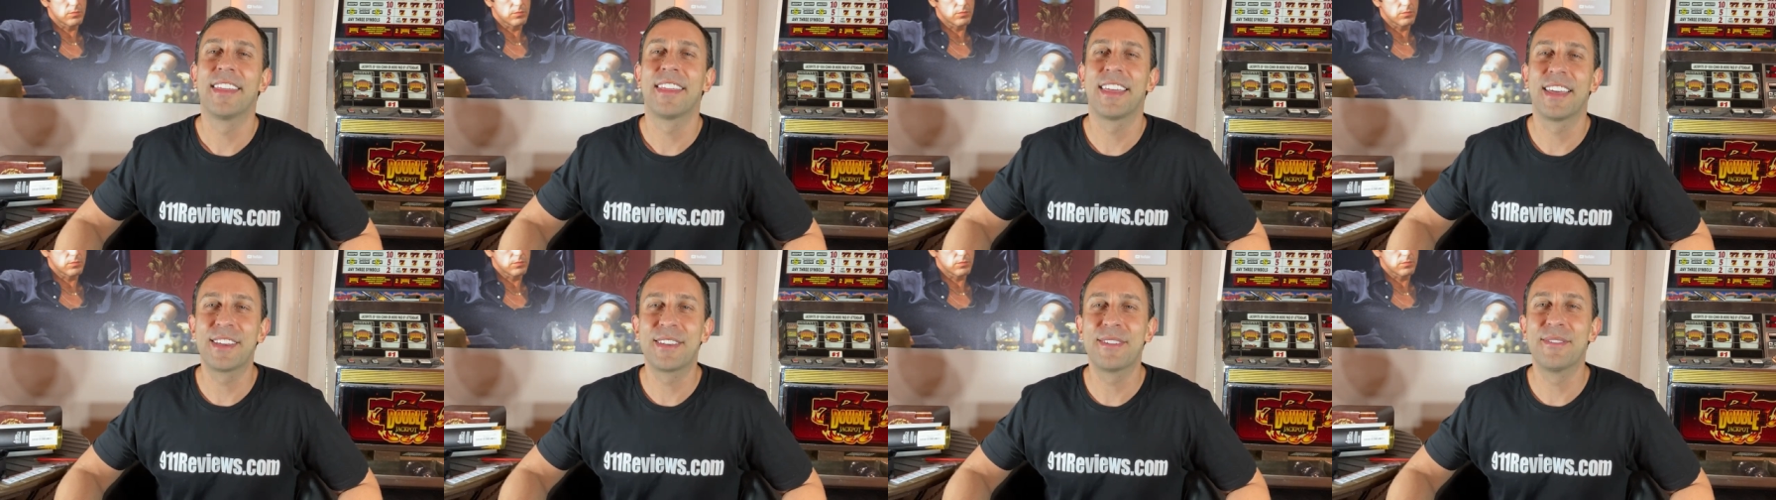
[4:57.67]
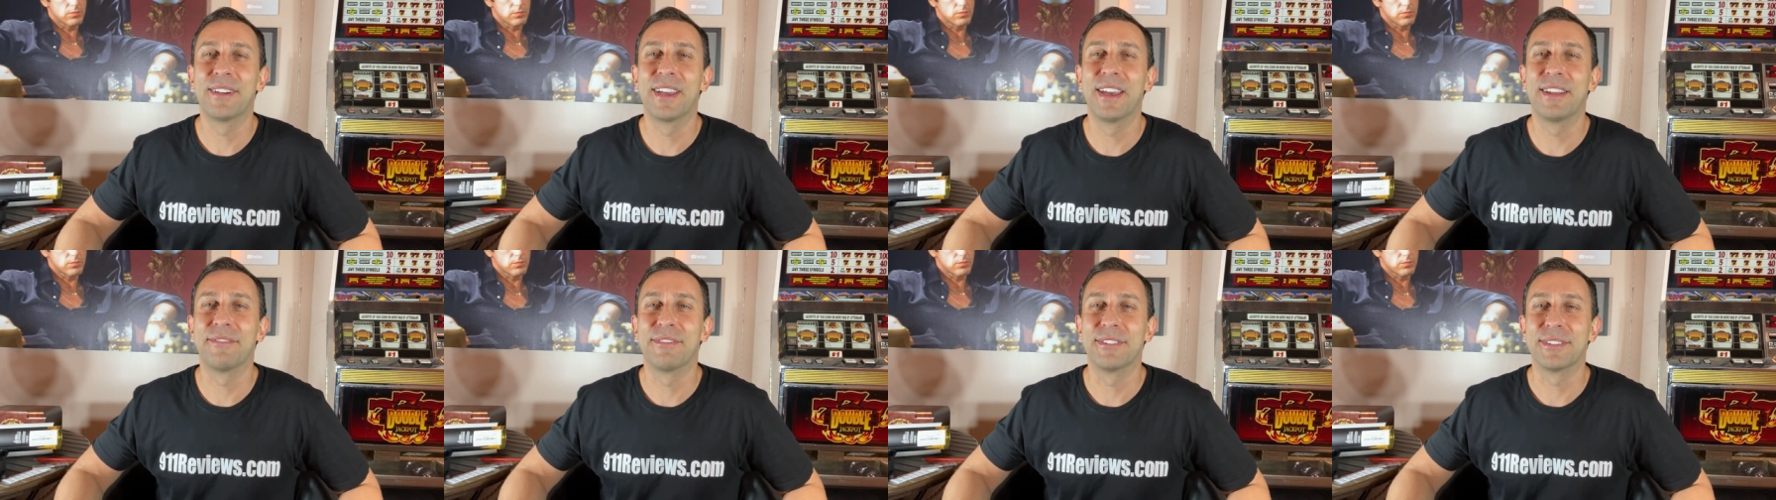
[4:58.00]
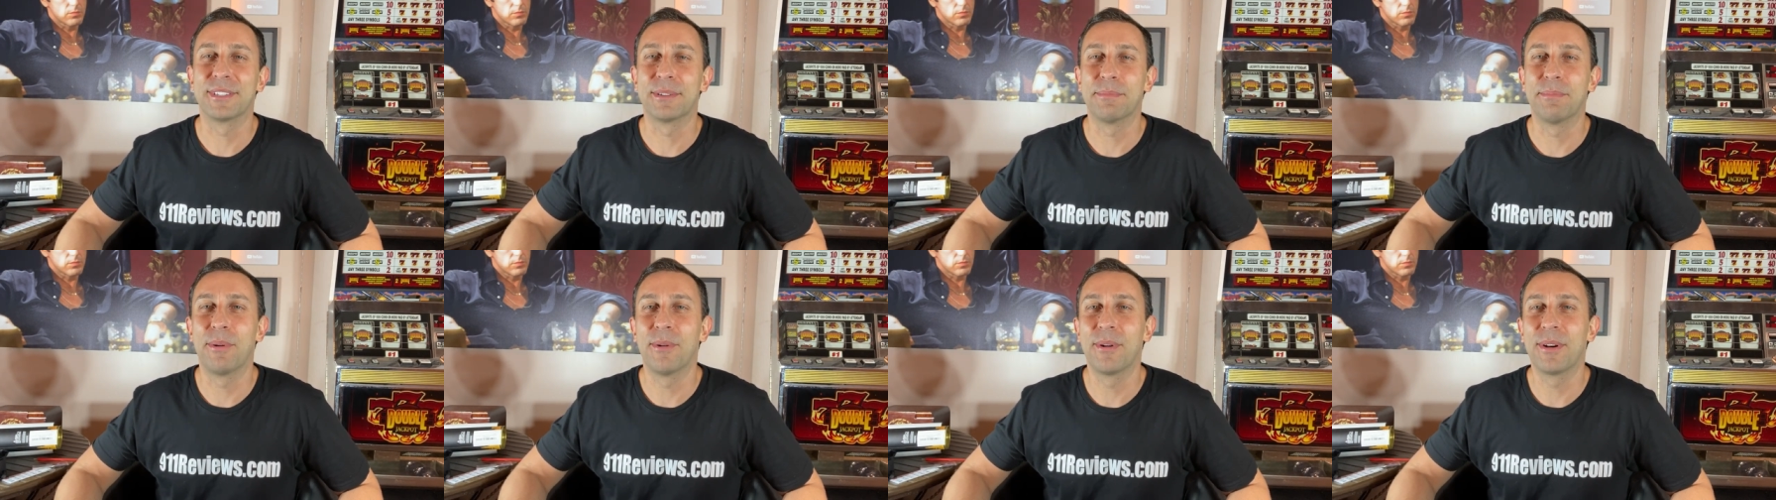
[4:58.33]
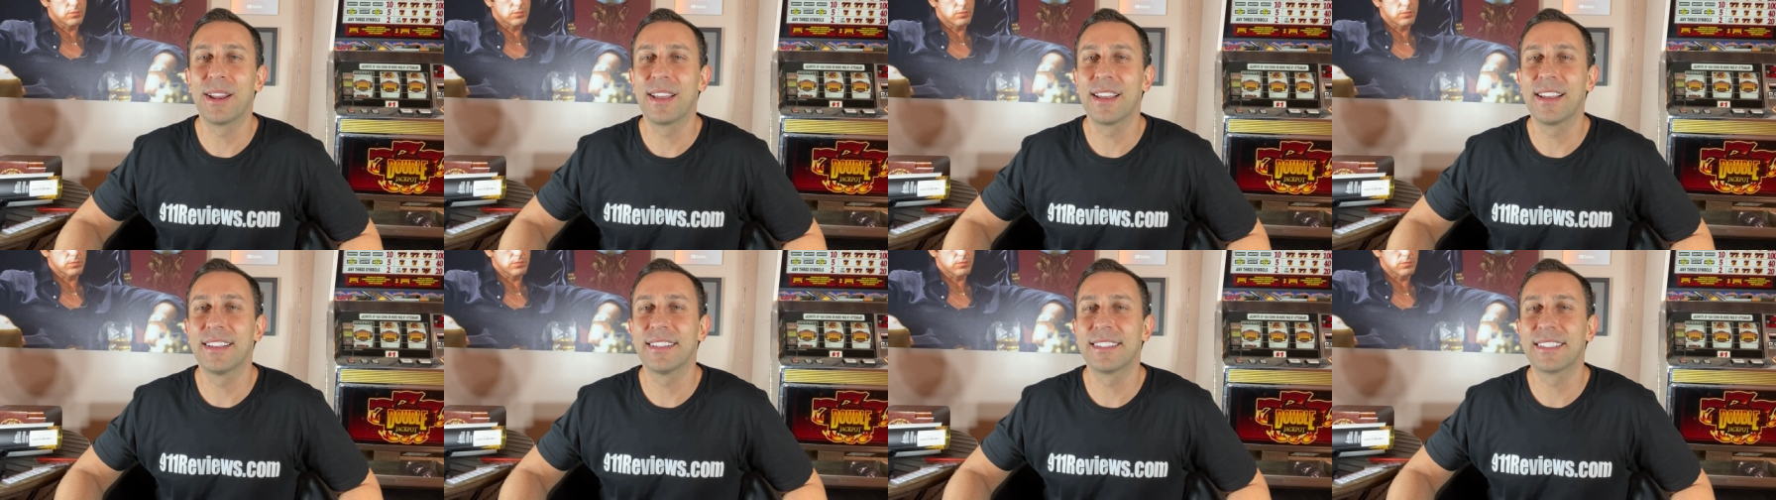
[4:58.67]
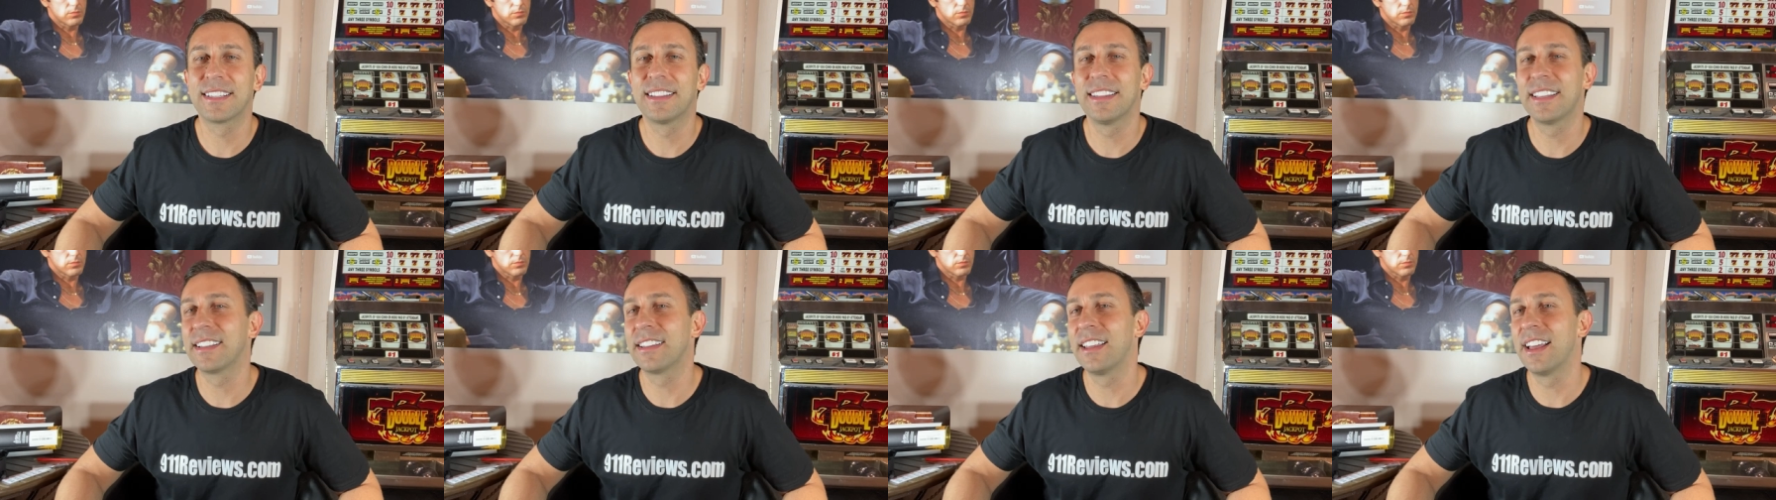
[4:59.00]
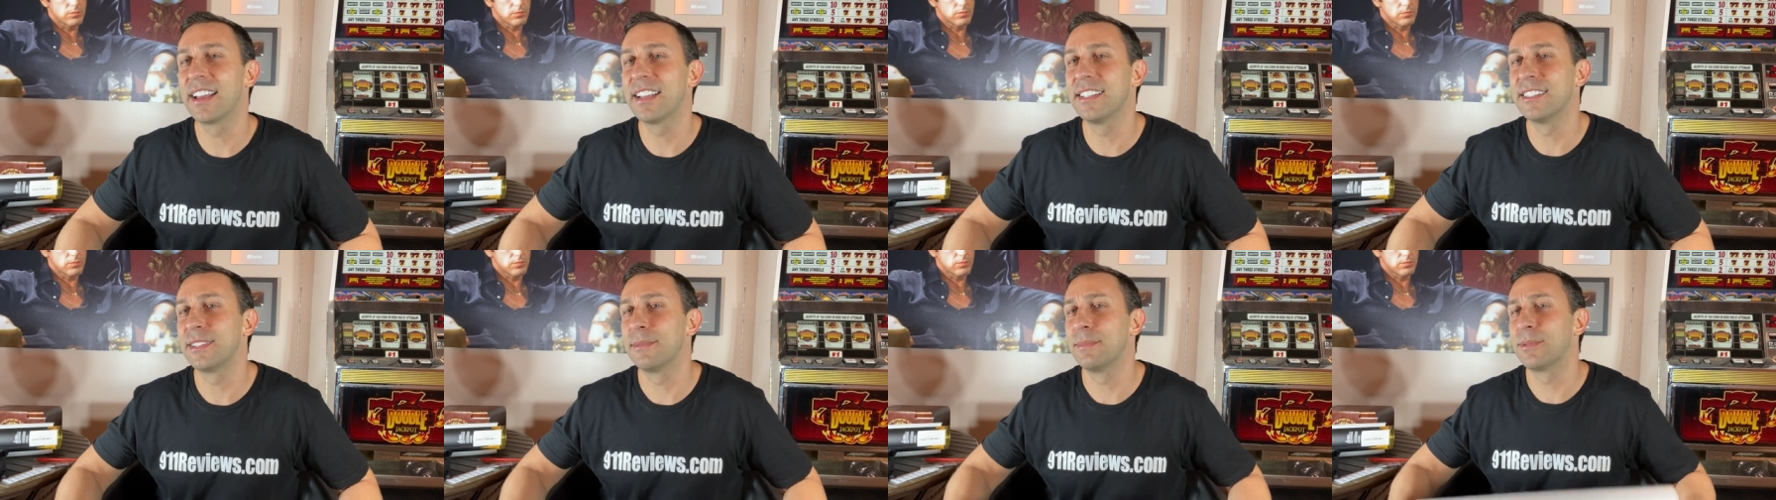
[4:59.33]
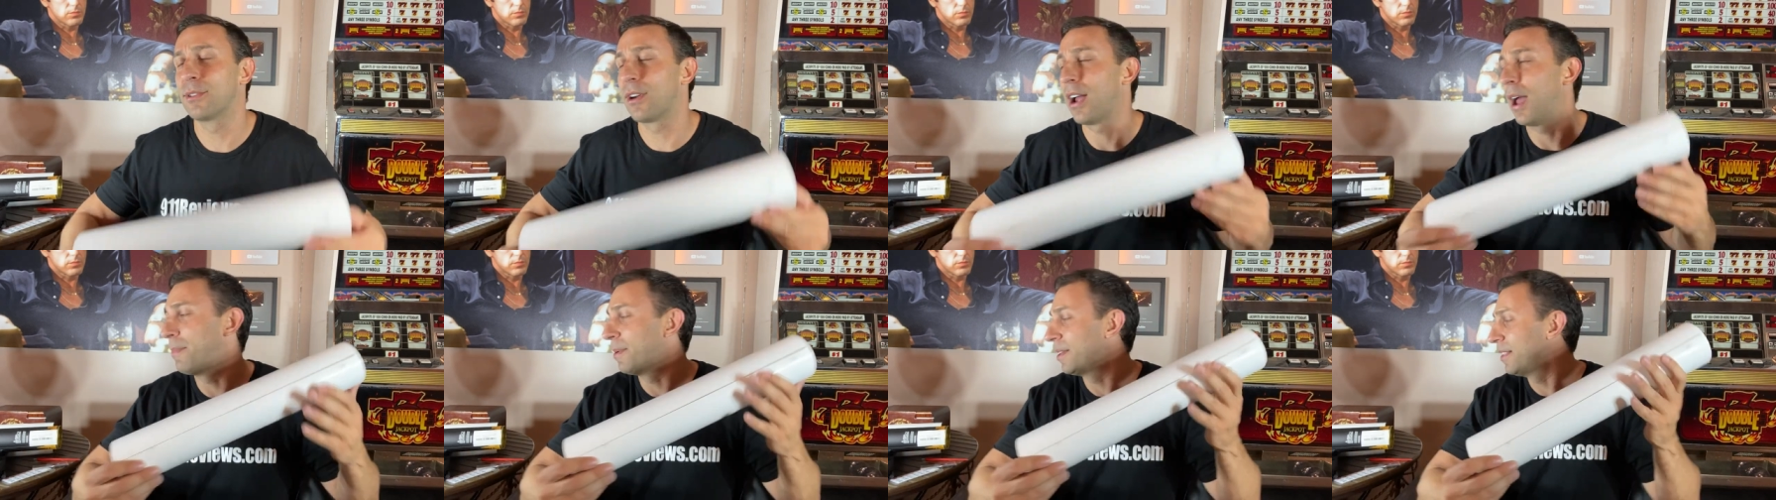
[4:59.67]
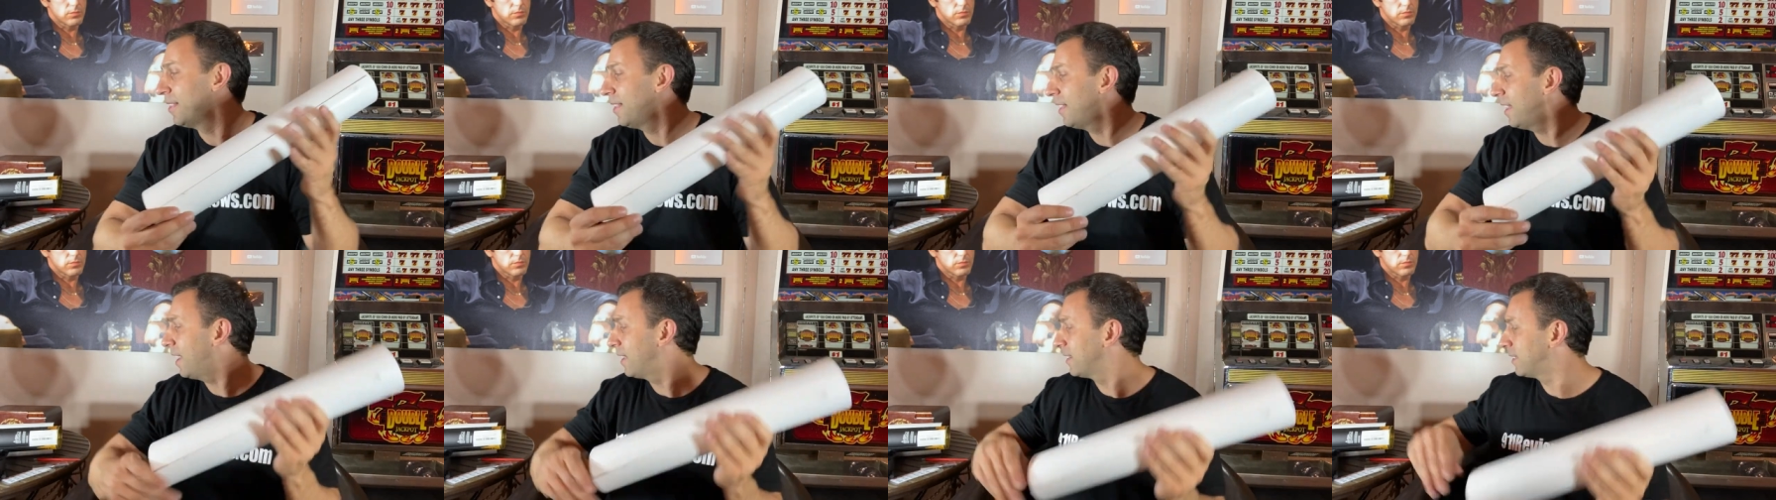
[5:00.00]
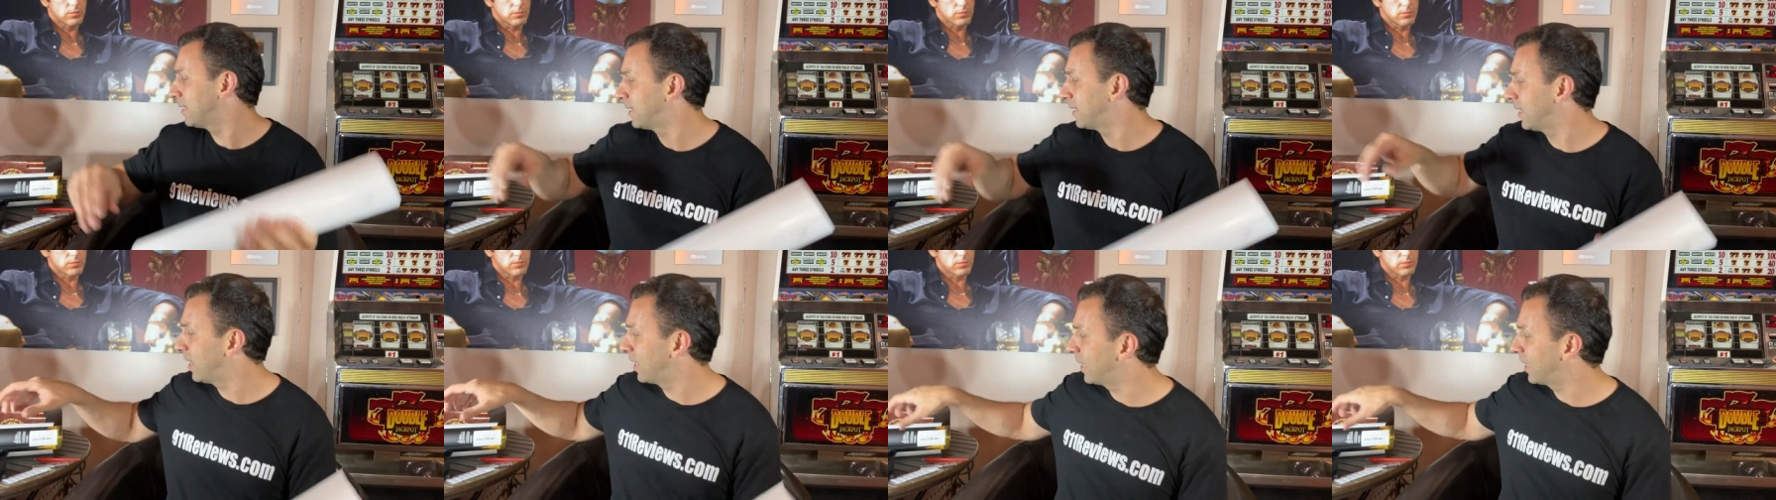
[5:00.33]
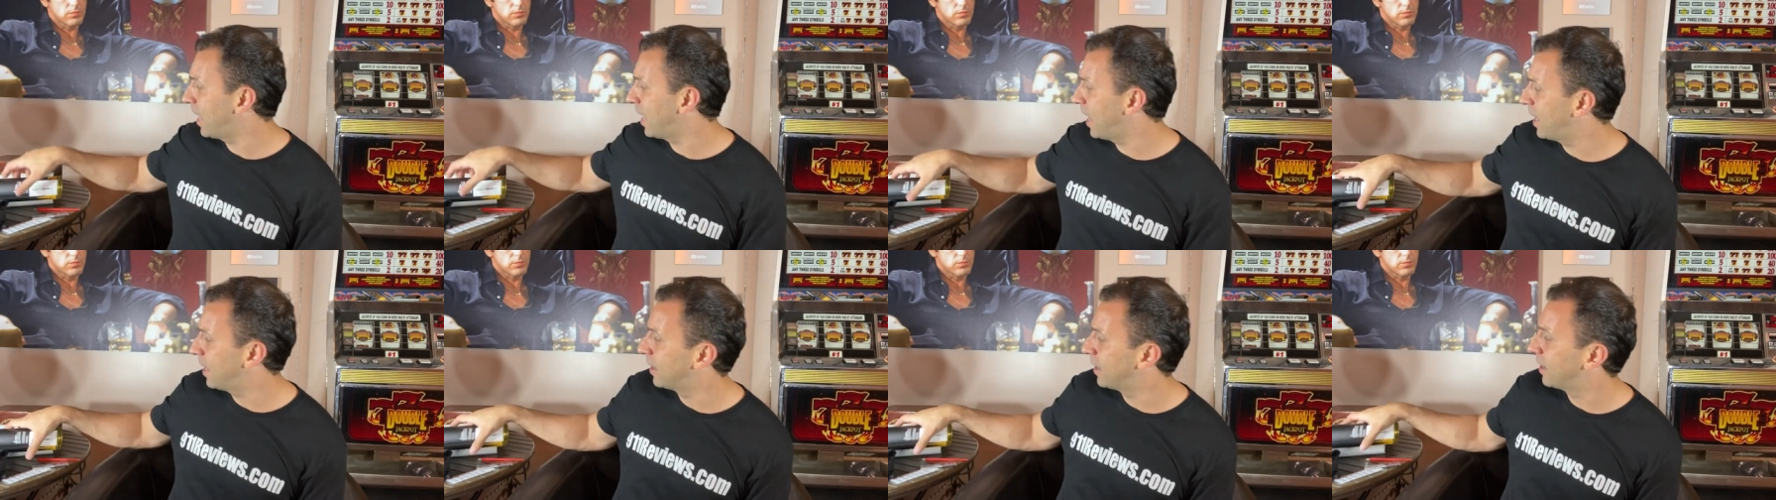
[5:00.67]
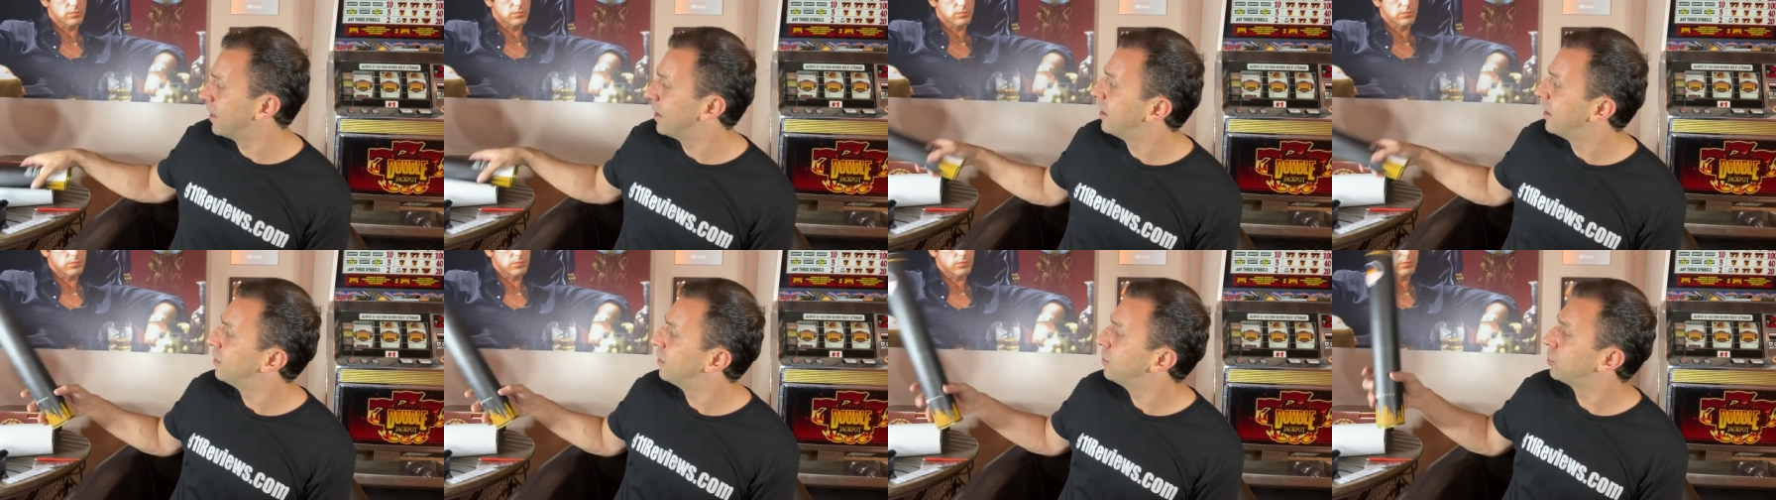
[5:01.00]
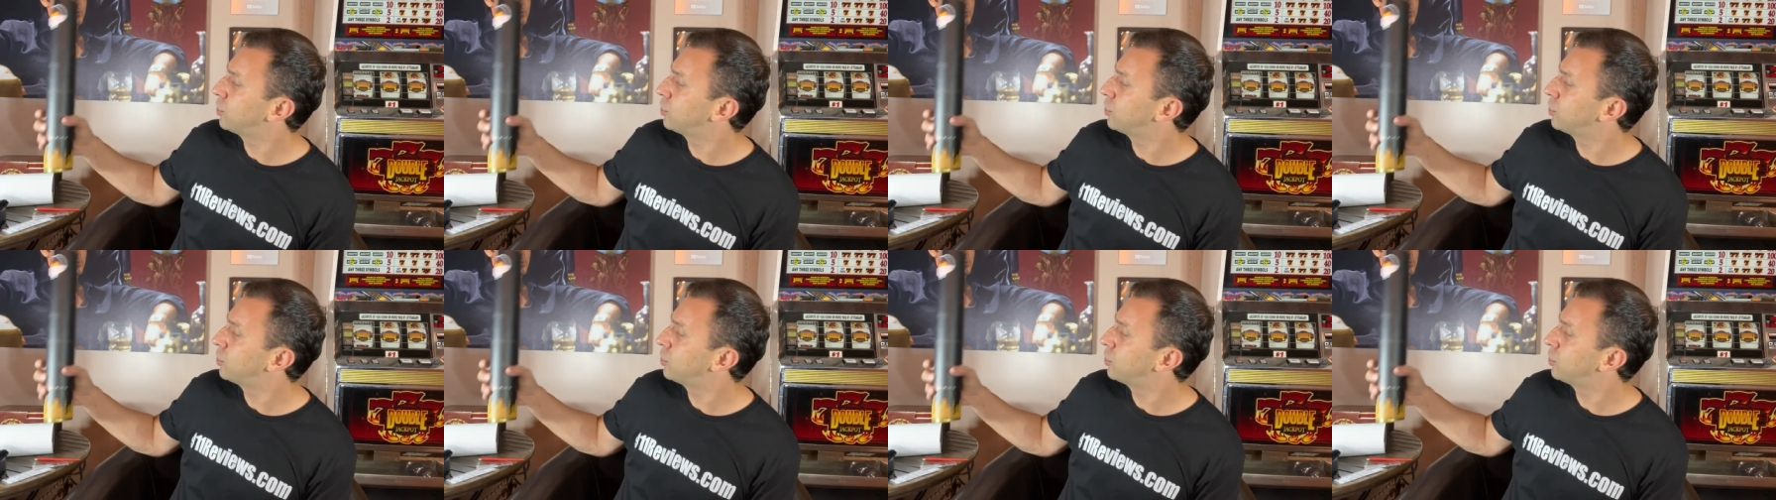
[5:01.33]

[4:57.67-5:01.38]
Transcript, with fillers: Thank you again for supporting us. Click like and subscribe. And this, again,